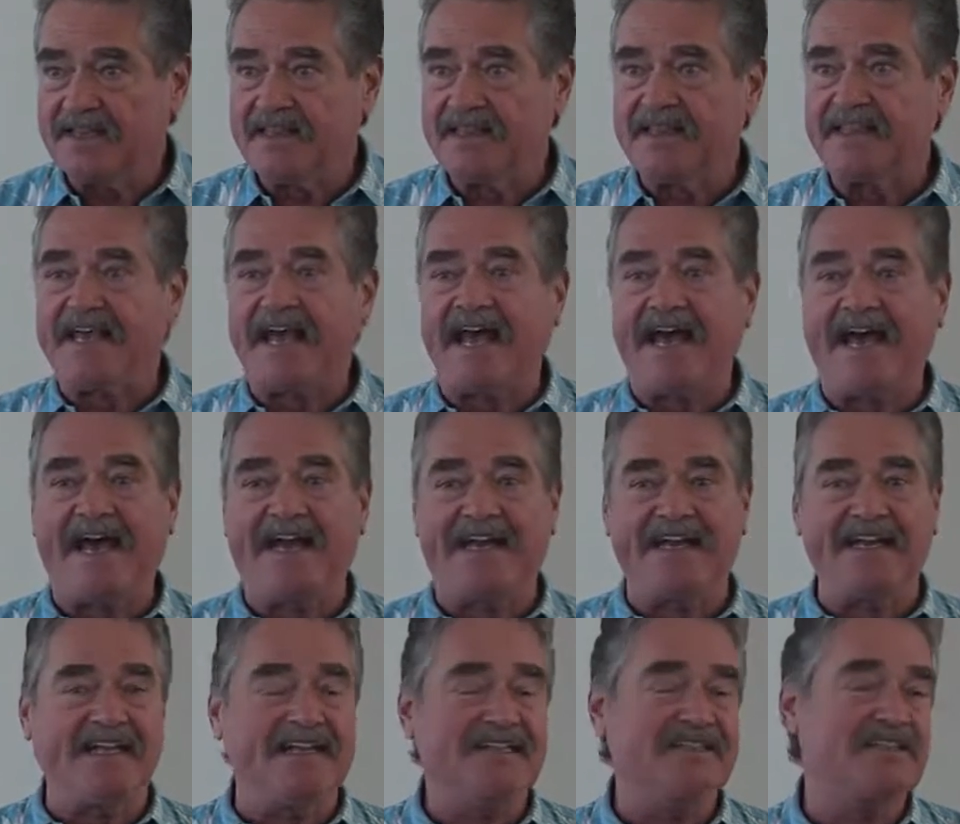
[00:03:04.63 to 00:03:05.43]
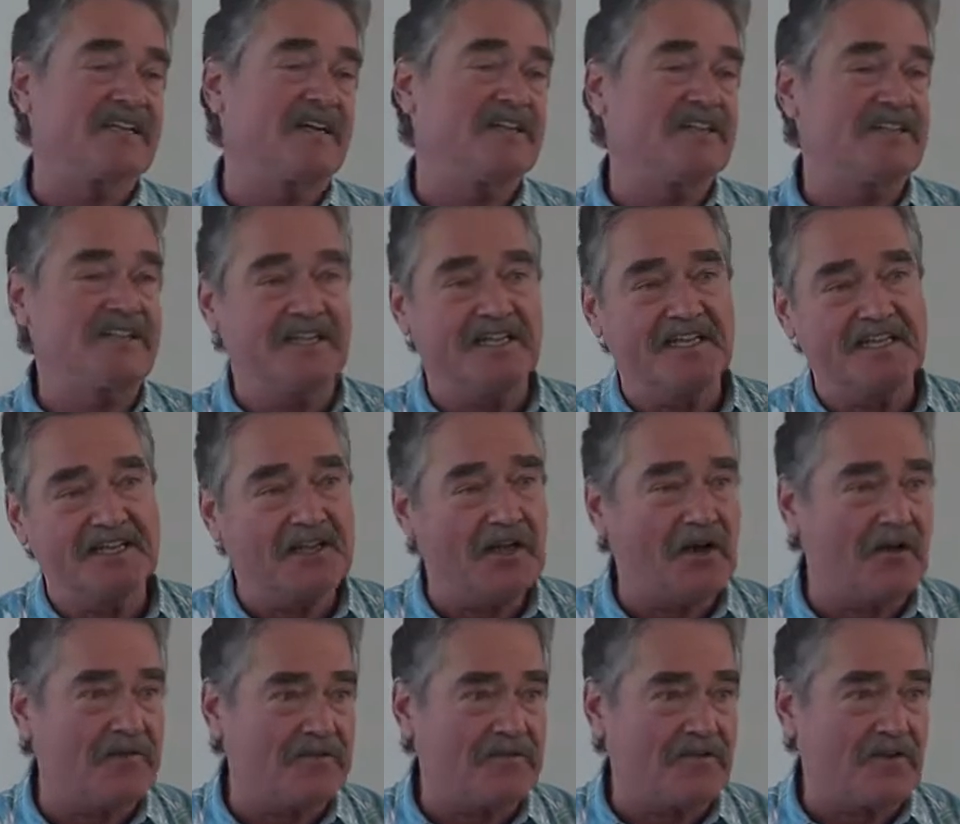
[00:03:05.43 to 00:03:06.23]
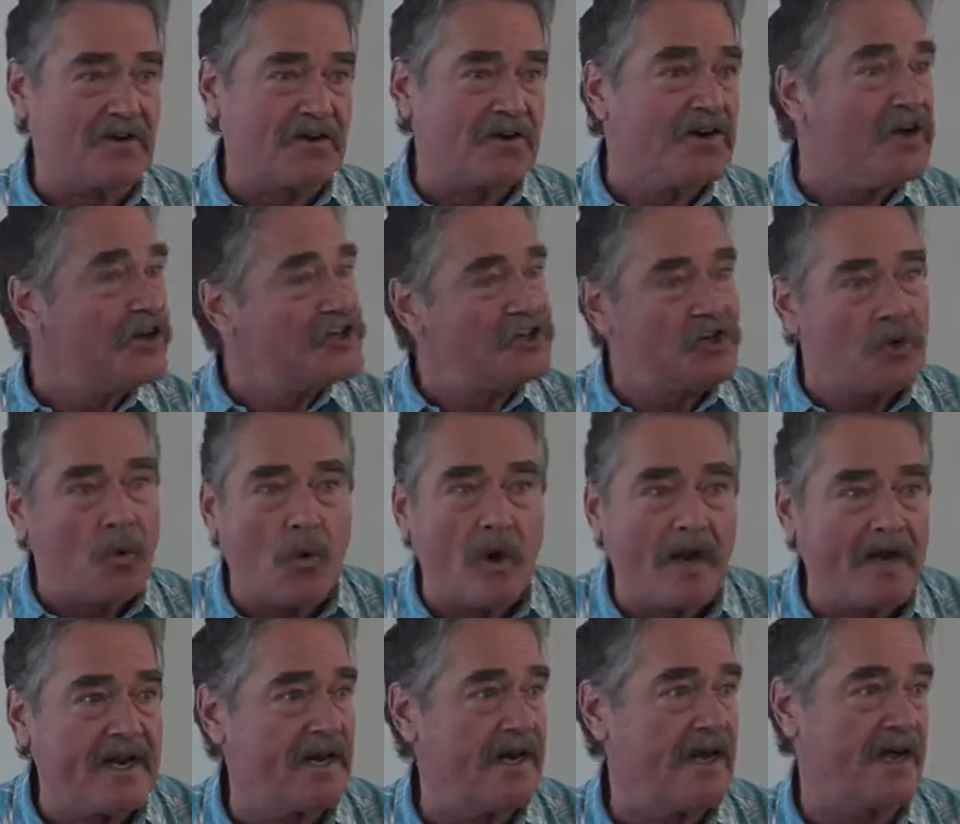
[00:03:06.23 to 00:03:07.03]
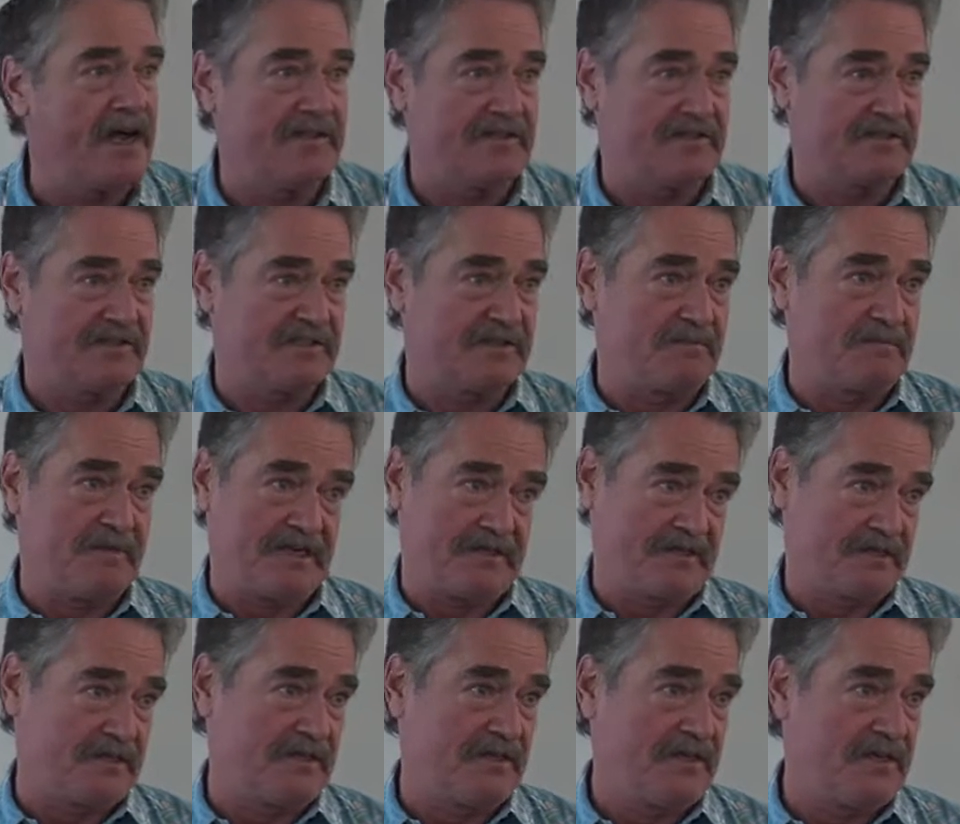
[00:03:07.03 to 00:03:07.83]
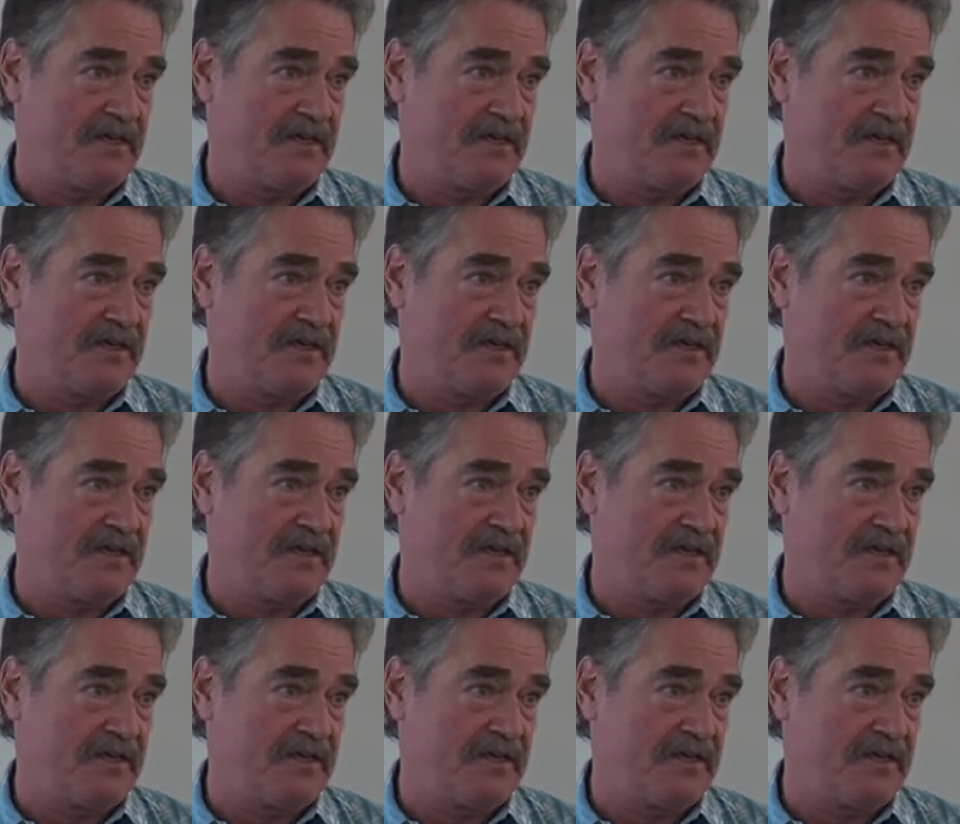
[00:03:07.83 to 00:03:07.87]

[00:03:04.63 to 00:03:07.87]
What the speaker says: That is a little over $20 a month.